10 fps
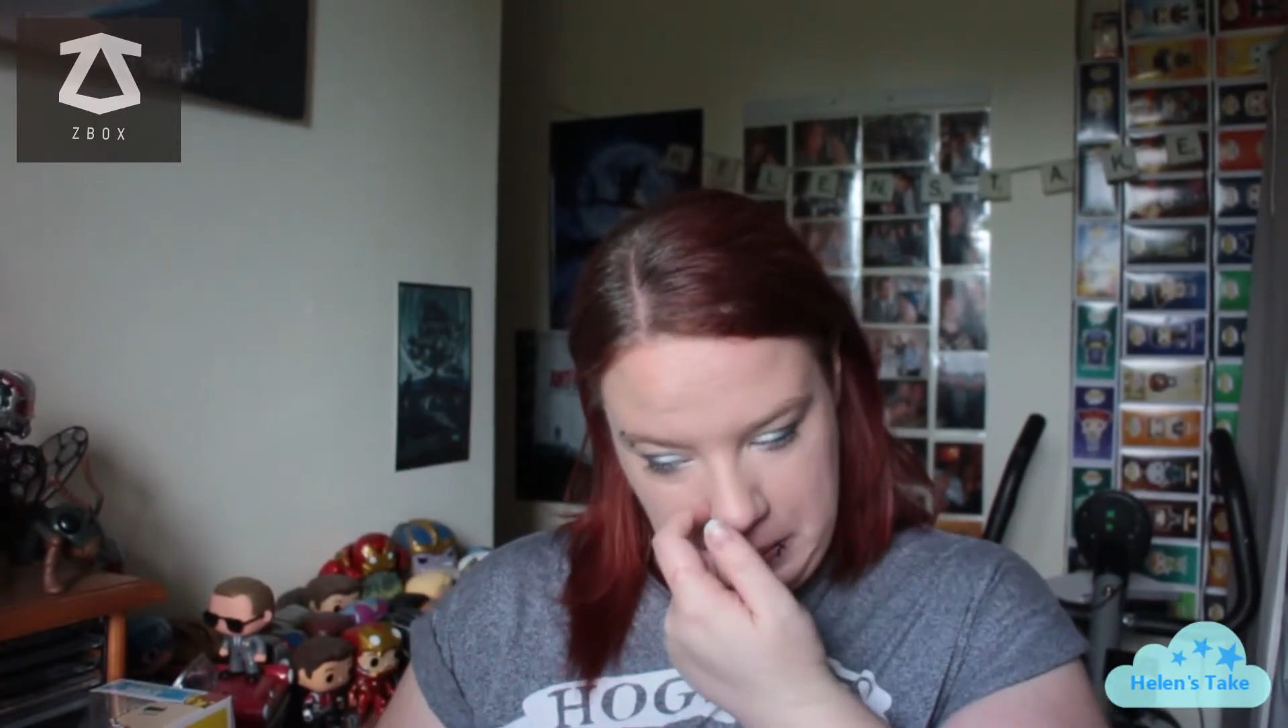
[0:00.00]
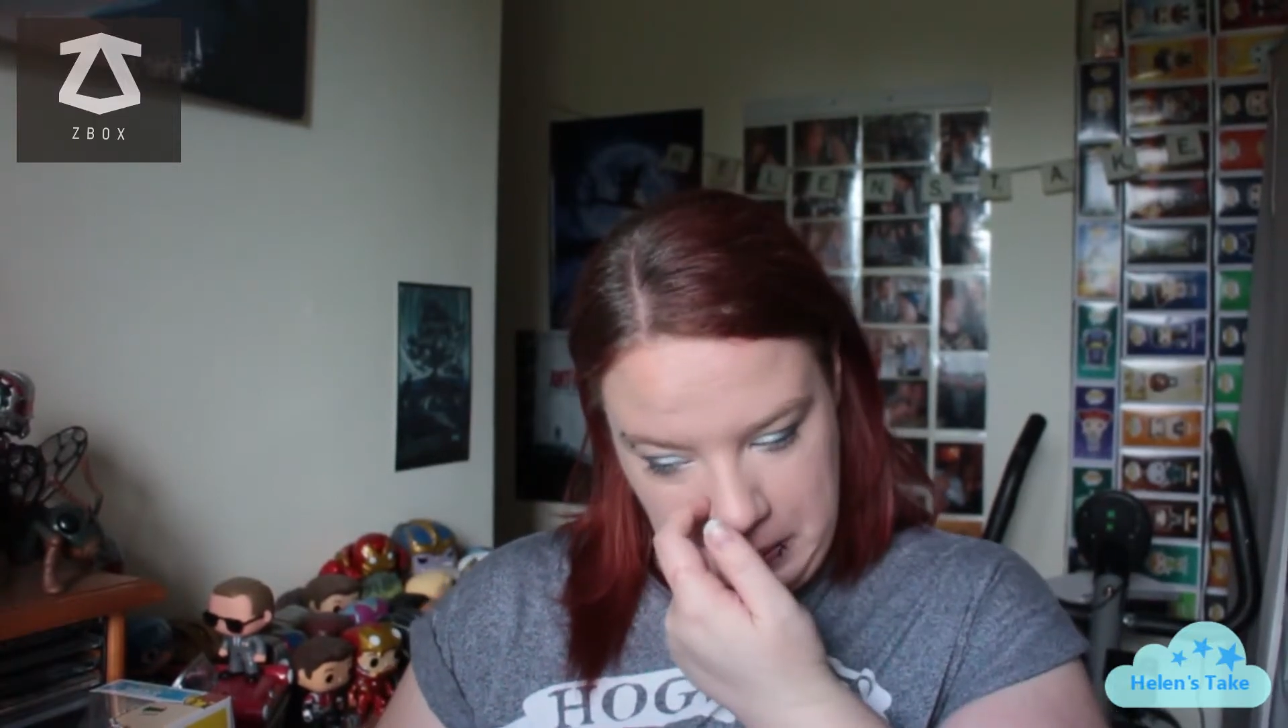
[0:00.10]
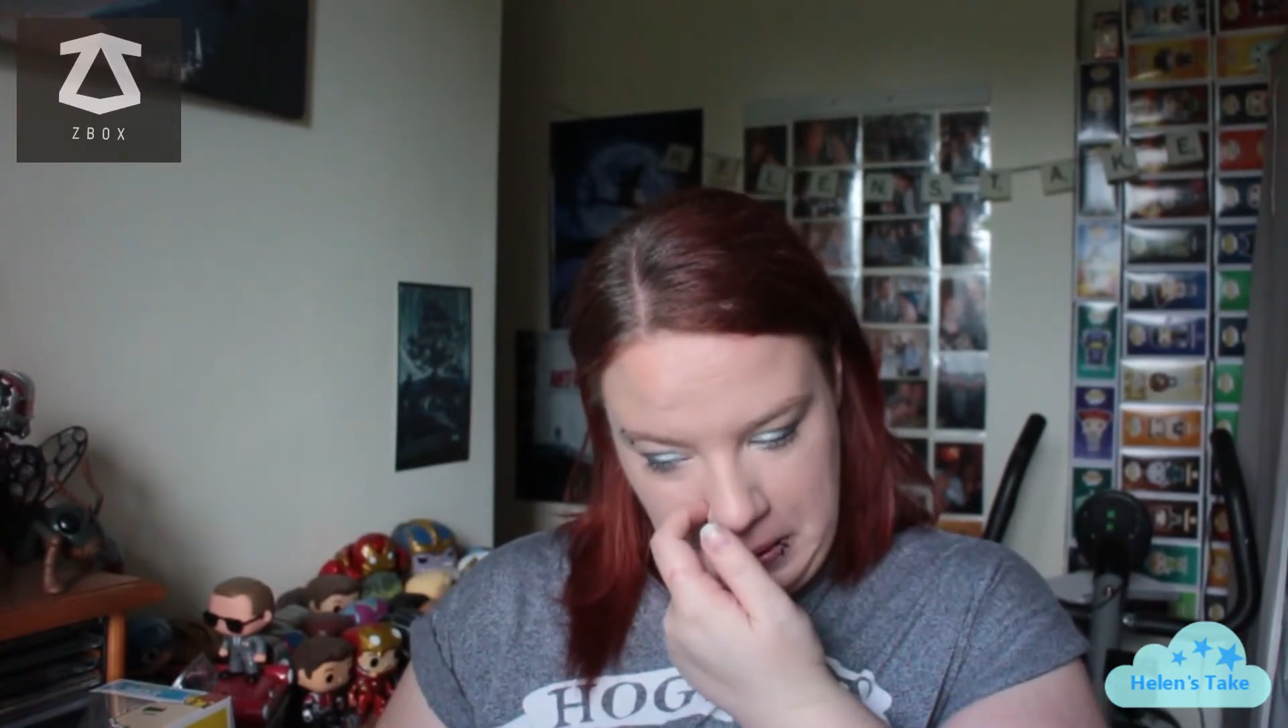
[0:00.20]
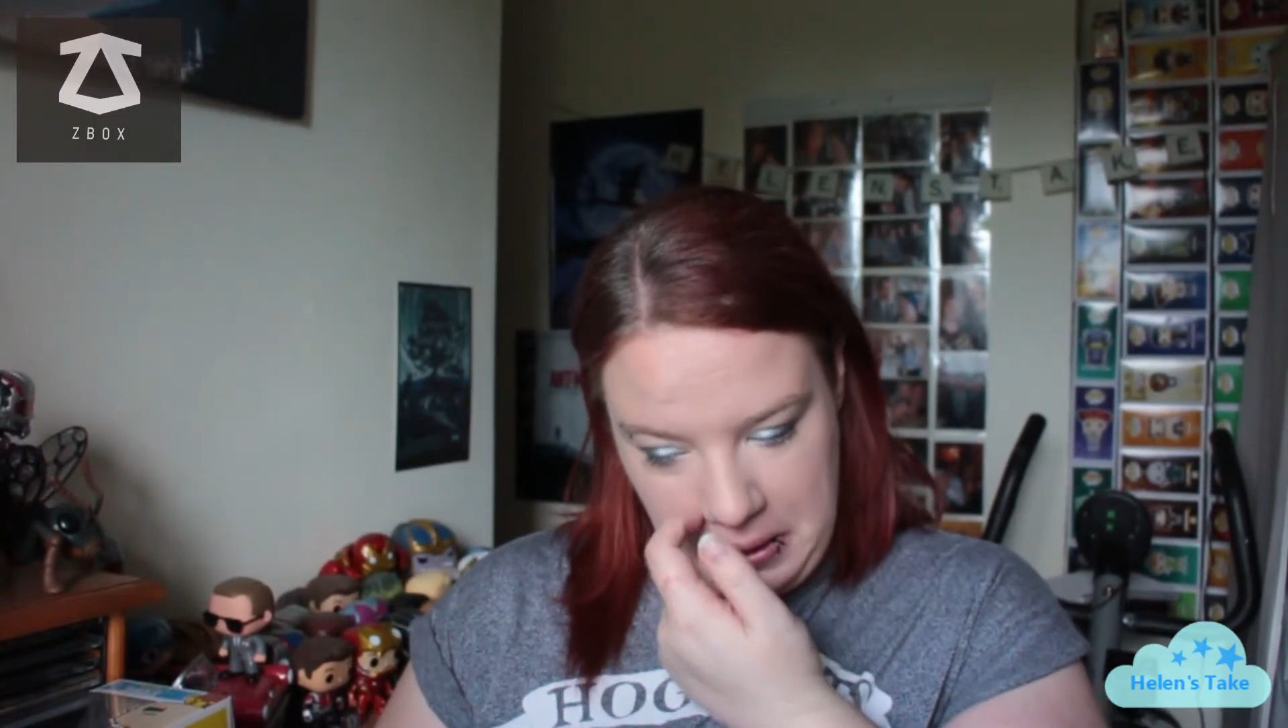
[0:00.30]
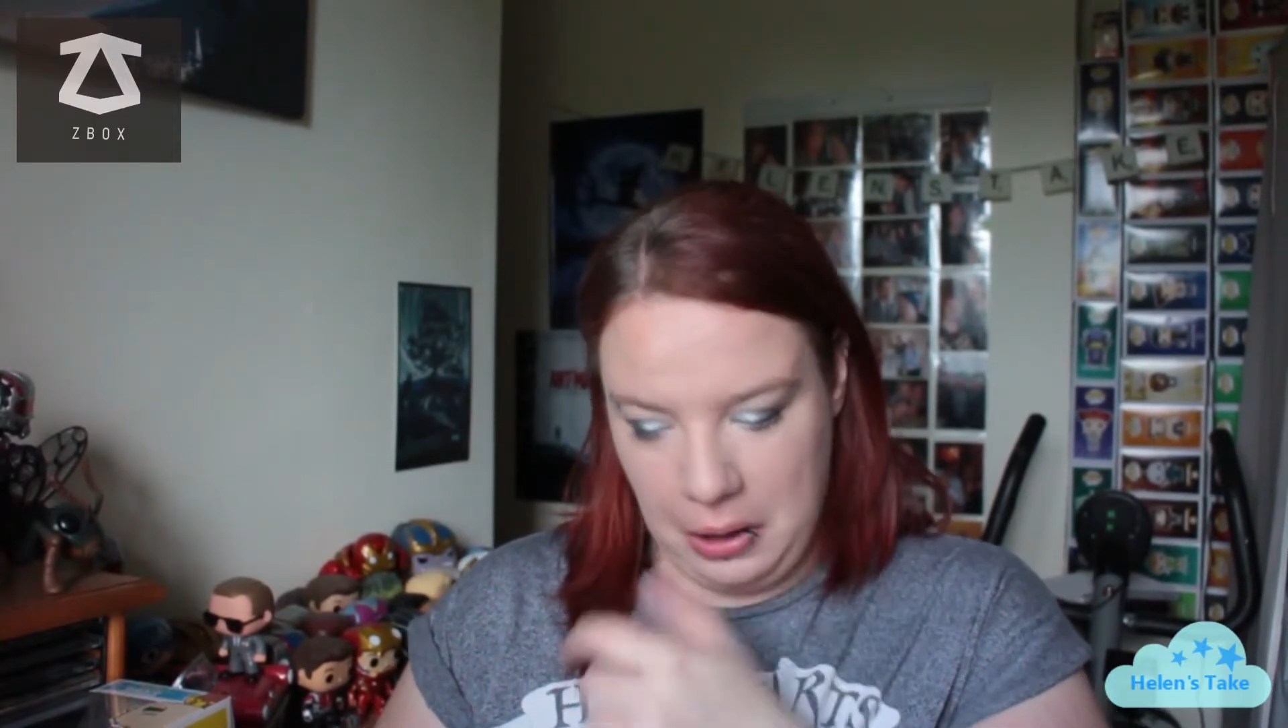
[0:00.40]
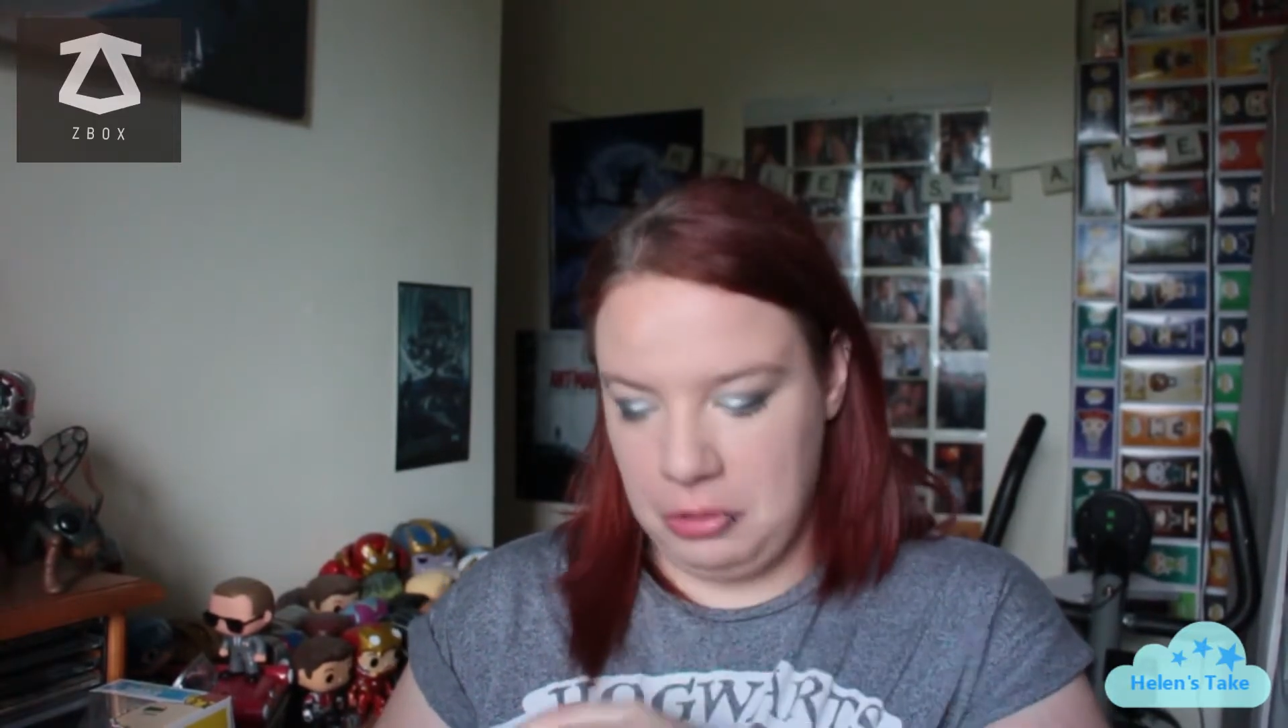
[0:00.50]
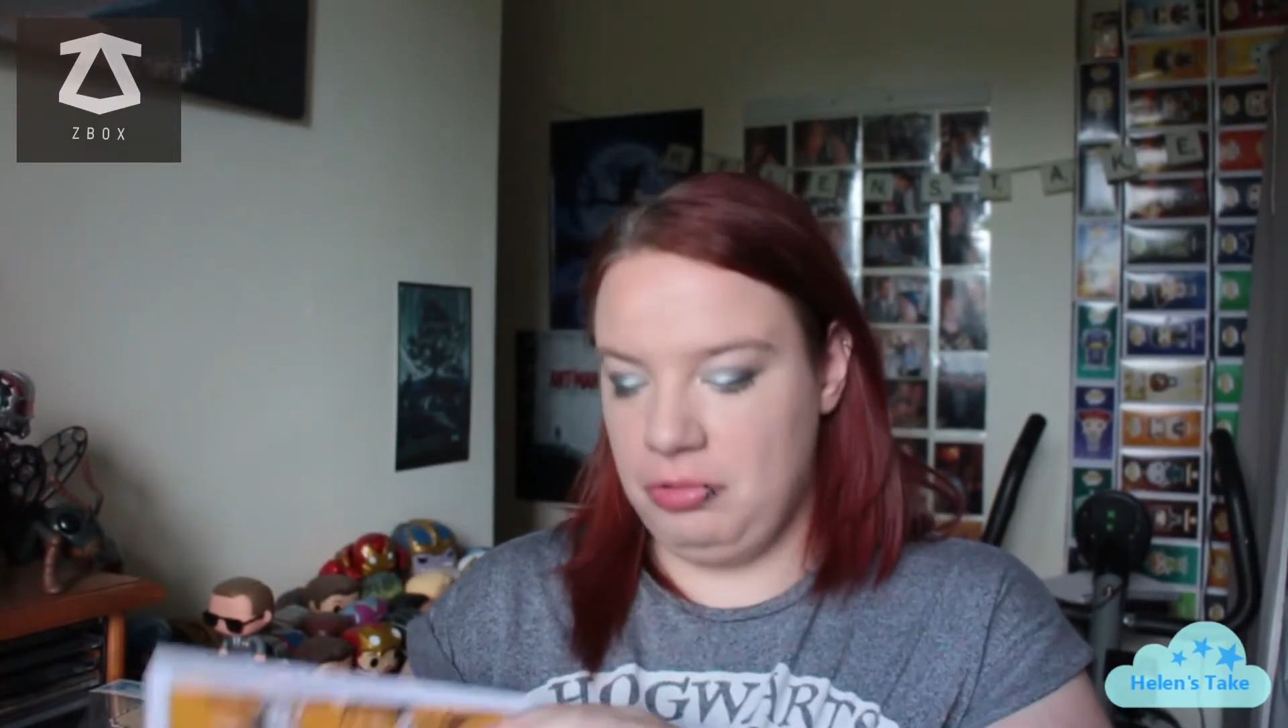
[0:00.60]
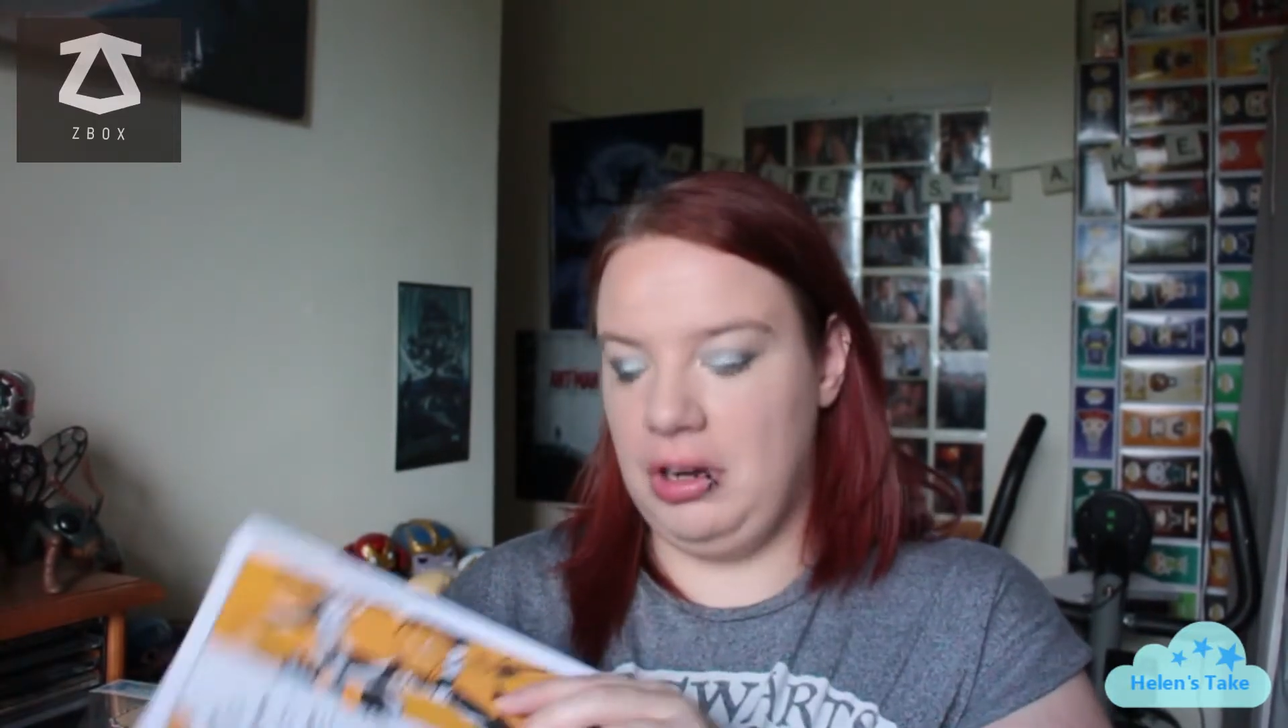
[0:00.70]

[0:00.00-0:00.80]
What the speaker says: Yeah, I was